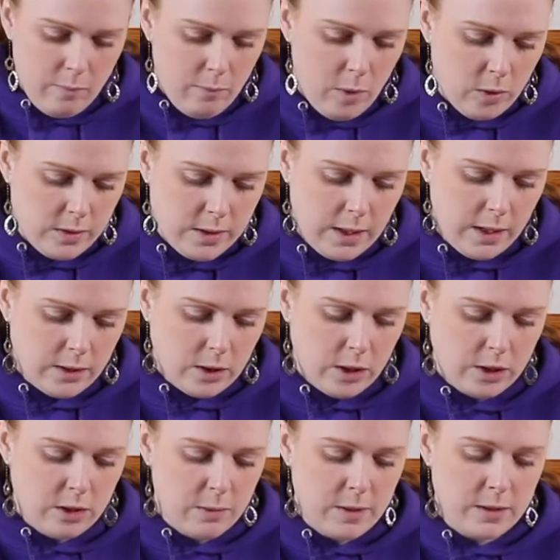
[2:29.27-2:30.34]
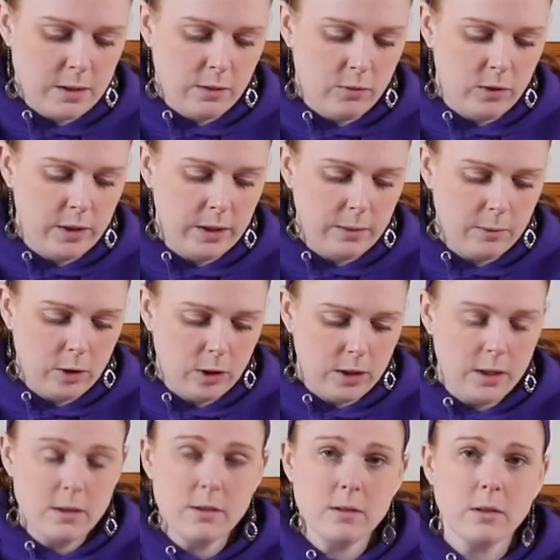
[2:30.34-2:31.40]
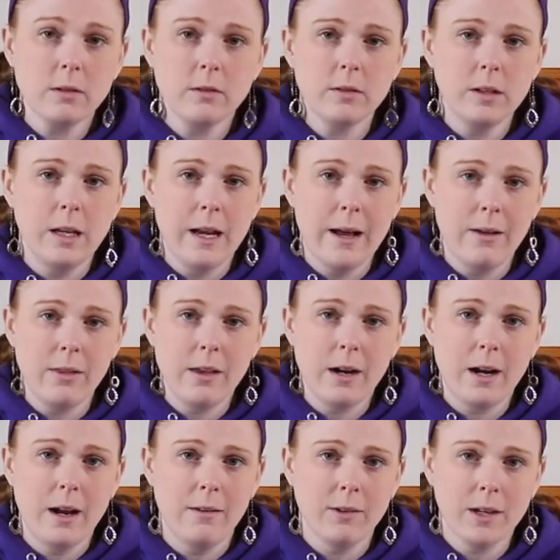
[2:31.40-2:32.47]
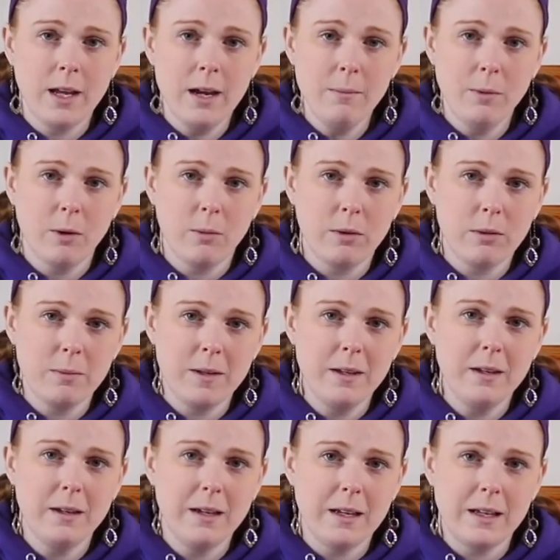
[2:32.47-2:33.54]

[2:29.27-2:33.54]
Mostly I talk to myself while I'm cooking, so now that I have a camera with me,